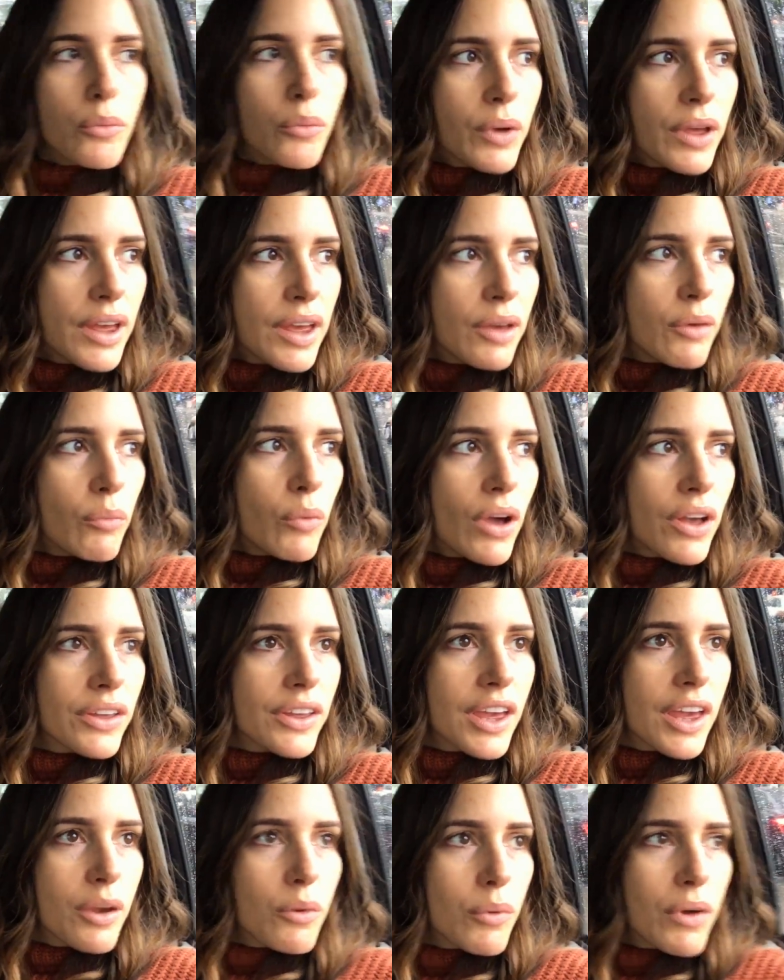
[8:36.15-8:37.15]
We're
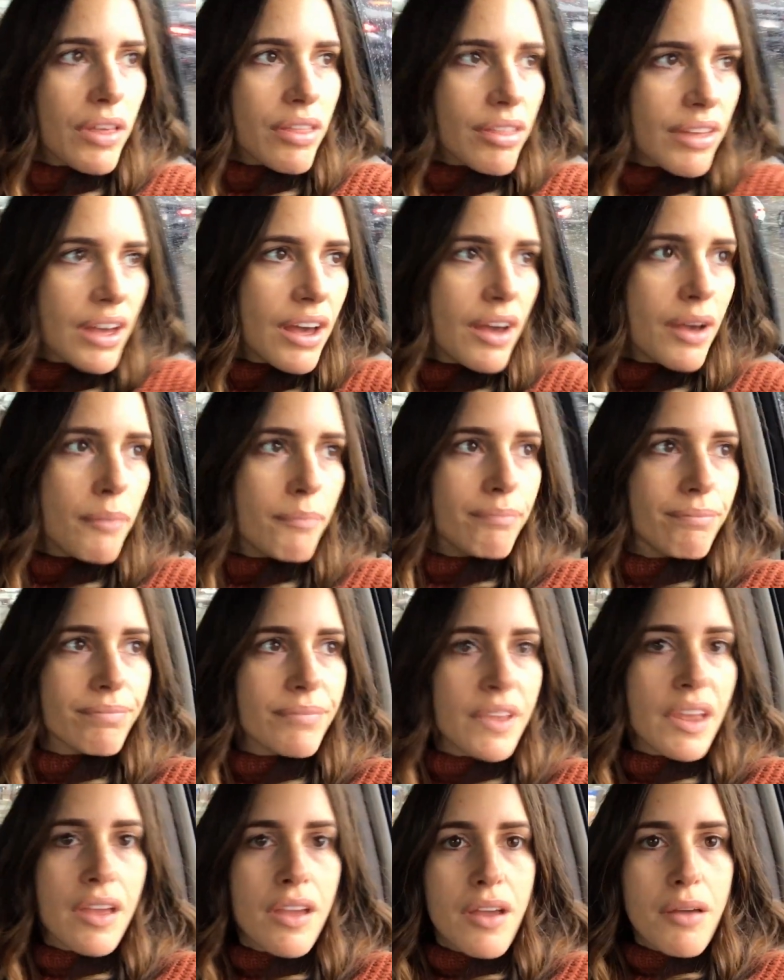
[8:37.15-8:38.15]
working with um,